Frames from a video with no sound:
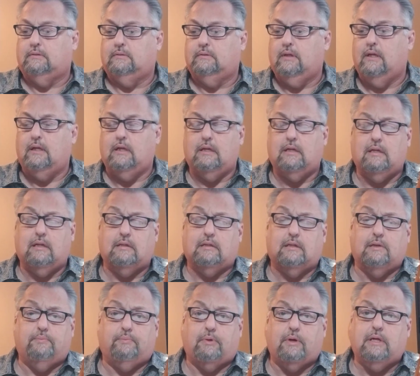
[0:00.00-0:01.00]
And it is
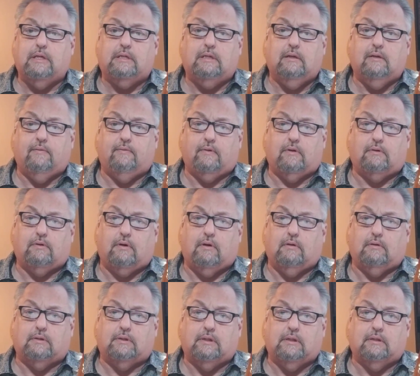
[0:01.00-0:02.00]
the preaching of the
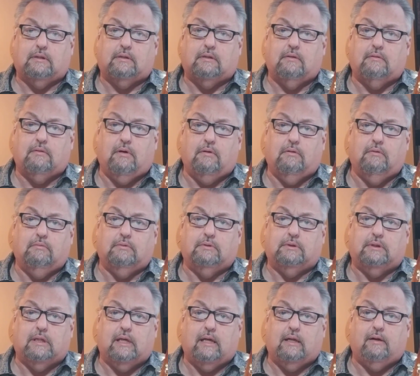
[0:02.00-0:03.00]
cross is to
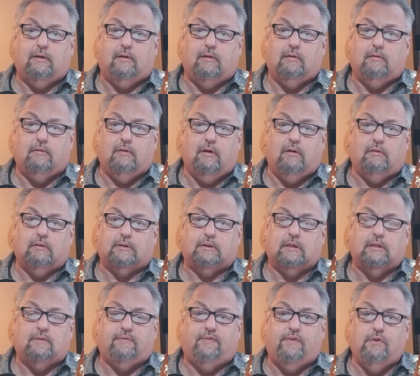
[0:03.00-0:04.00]
those that are lost,
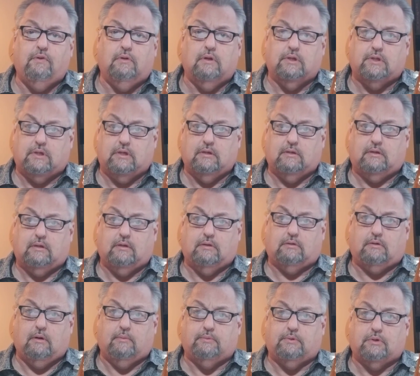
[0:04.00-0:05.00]
it's foolishness, the
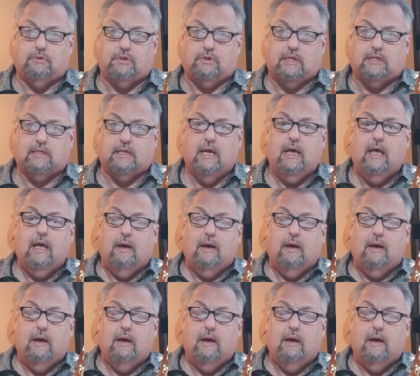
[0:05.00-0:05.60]
scripture says.